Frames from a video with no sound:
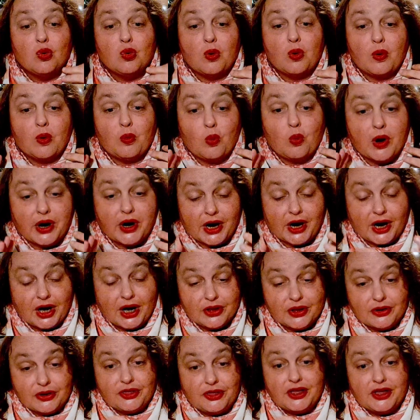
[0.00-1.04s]
what other
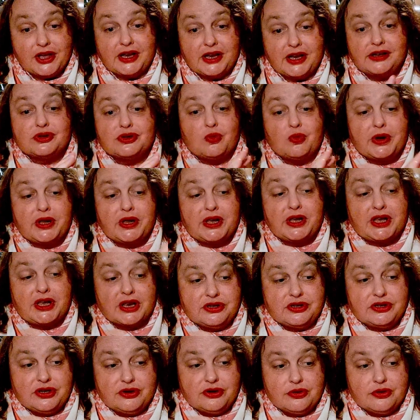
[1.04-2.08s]
things we can
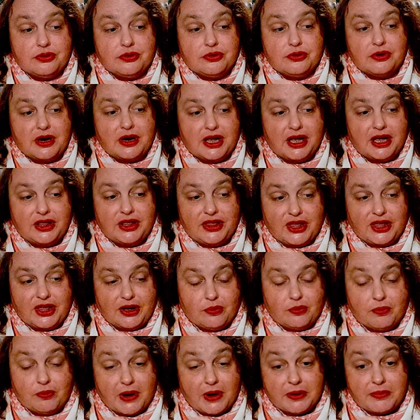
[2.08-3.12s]
do that
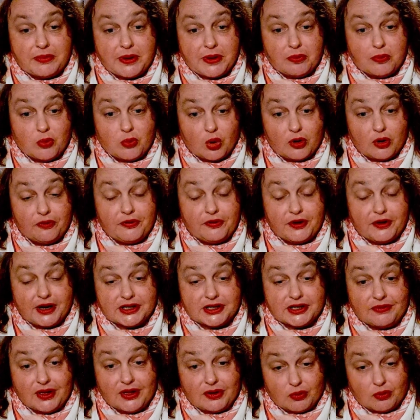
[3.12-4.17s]
might be more effective
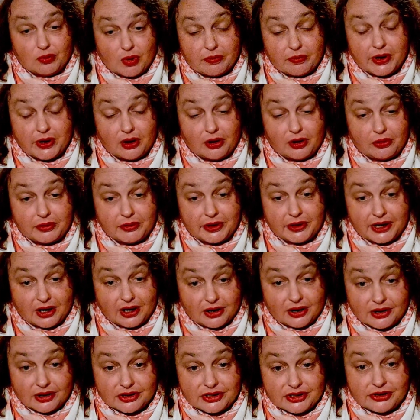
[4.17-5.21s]
than what we already are
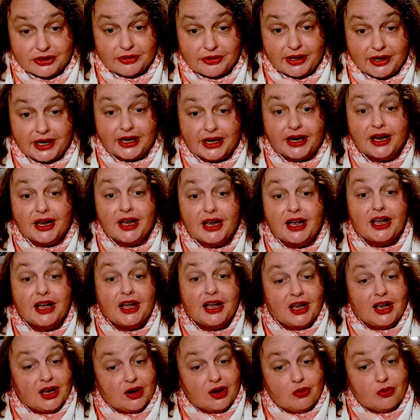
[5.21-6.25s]
doing.
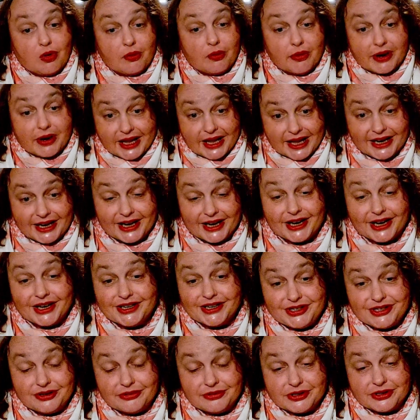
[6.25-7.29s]
What we cannot
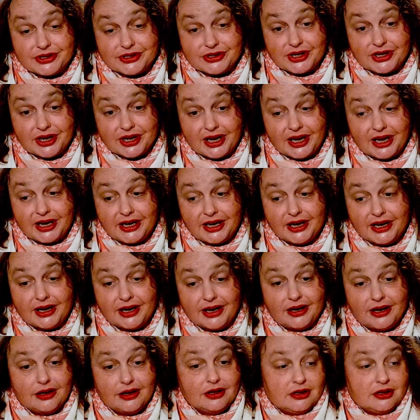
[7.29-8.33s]
do is say,
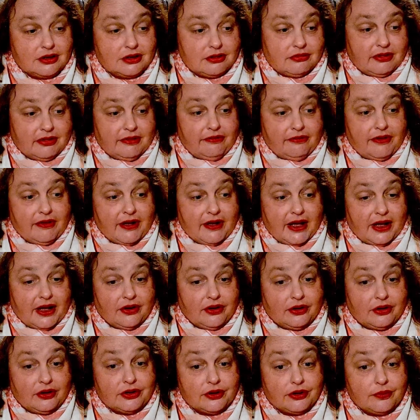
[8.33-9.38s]
we've failed,
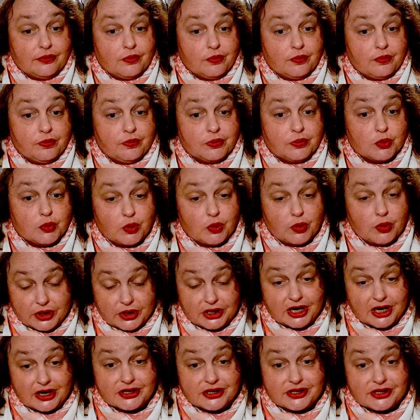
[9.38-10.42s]
when the
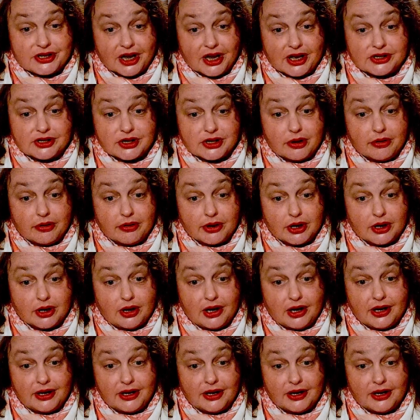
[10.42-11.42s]
genocide is going on.